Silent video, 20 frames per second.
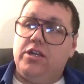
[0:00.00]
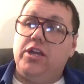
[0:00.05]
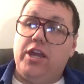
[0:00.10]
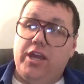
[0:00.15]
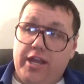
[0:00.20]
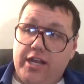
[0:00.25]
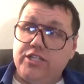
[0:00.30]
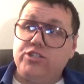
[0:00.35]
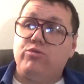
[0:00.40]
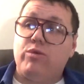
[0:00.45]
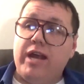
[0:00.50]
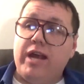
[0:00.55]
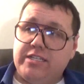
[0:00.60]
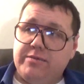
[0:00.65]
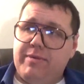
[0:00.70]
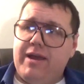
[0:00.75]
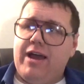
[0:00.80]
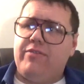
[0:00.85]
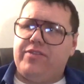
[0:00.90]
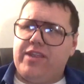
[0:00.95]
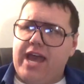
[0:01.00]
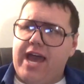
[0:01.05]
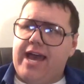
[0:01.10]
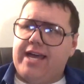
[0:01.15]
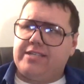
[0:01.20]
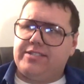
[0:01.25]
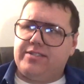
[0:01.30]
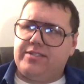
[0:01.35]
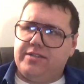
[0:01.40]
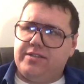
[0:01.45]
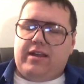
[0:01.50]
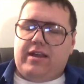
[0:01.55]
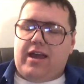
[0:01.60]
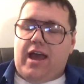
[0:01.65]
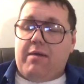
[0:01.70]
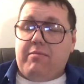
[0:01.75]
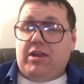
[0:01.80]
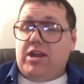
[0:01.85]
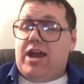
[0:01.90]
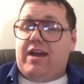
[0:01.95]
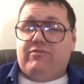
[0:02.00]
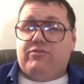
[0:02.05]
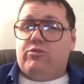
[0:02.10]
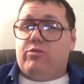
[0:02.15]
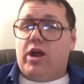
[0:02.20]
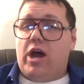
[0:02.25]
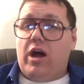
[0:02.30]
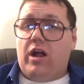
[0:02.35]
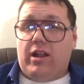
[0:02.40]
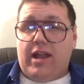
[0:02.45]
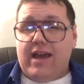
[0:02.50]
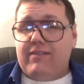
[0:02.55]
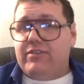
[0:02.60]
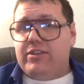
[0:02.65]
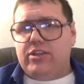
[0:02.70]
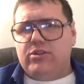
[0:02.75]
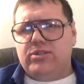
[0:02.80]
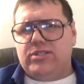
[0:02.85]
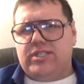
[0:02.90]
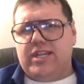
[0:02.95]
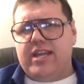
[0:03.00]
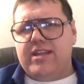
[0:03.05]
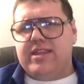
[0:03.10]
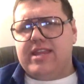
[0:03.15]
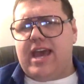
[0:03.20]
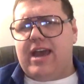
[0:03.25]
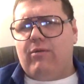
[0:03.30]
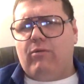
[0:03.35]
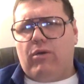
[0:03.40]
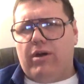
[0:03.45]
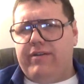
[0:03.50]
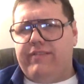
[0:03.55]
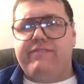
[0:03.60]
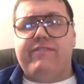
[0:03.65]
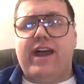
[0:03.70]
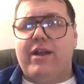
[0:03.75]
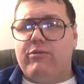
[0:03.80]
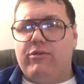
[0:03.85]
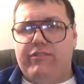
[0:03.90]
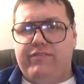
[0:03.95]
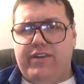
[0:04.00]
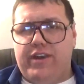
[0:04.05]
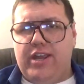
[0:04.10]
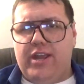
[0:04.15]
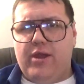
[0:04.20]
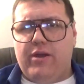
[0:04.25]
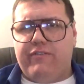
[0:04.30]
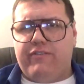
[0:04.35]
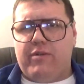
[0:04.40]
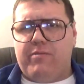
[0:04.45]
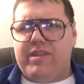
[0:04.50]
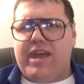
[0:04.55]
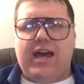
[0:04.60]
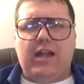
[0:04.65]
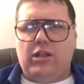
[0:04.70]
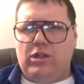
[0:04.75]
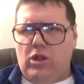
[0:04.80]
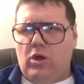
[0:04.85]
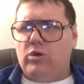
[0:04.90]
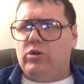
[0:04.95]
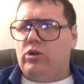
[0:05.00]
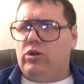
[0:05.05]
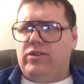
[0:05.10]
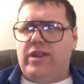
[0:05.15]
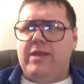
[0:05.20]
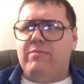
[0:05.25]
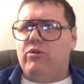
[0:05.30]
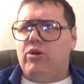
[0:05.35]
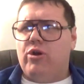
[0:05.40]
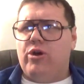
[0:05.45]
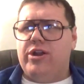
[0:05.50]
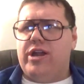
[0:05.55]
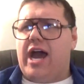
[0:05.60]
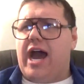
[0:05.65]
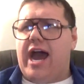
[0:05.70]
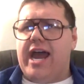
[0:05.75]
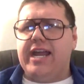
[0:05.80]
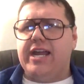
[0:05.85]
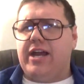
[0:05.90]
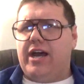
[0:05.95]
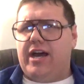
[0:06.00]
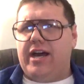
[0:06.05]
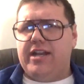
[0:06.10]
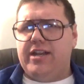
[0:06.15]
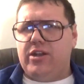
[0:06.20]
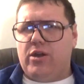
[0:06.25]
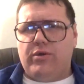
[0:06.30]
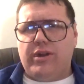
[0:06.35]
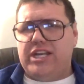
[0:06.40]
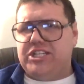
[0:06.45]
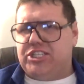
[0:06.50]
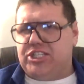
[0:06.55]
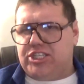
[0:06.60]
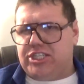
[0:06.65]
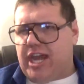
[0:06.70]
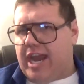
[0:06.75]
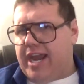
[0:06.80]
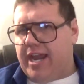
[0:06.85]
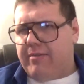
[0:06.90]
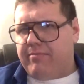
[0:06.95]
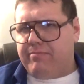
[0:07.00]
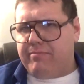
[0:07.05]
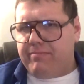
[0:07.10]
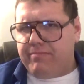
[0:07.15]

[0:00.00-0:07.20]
He is right about that. I mean, after all, haven't you seen that one viral video from that local neighborhood icon known as Sam?